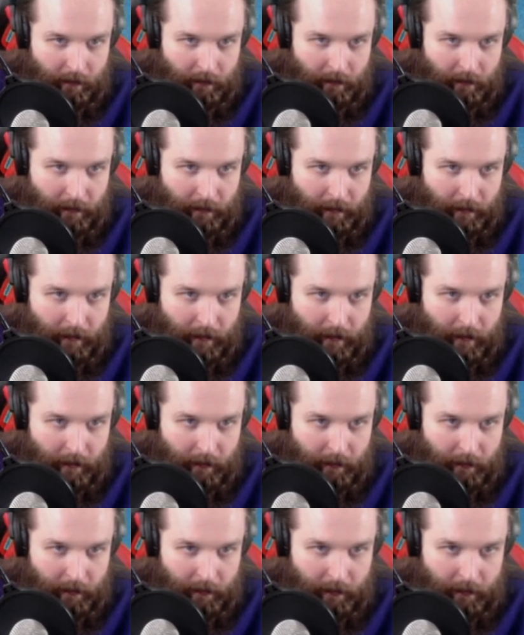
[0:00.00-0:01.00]

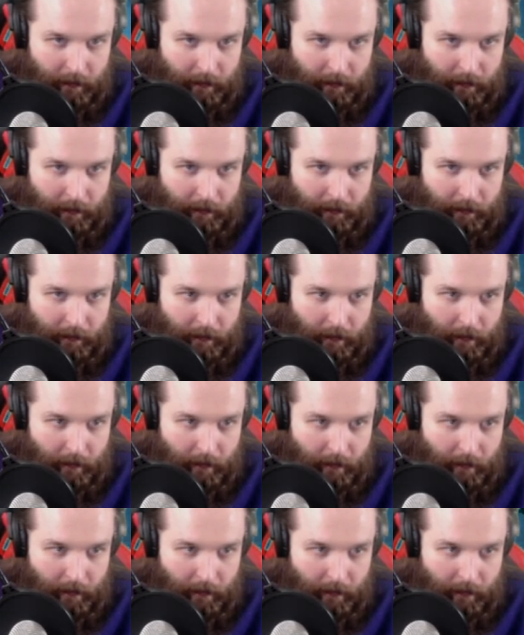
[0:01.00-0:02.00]

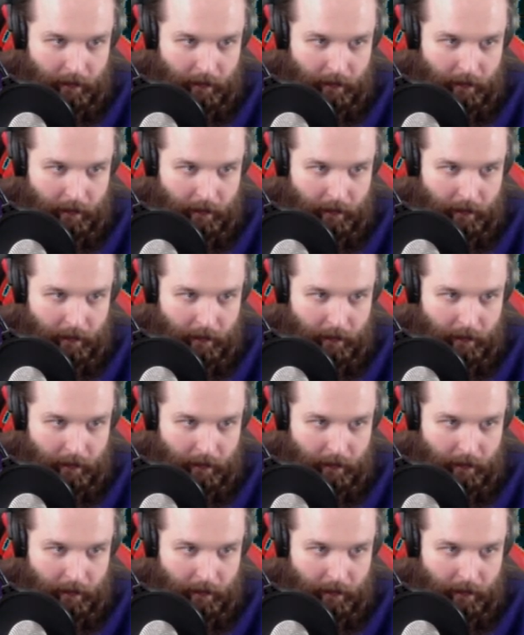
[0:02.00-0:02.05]
Nobody speaks.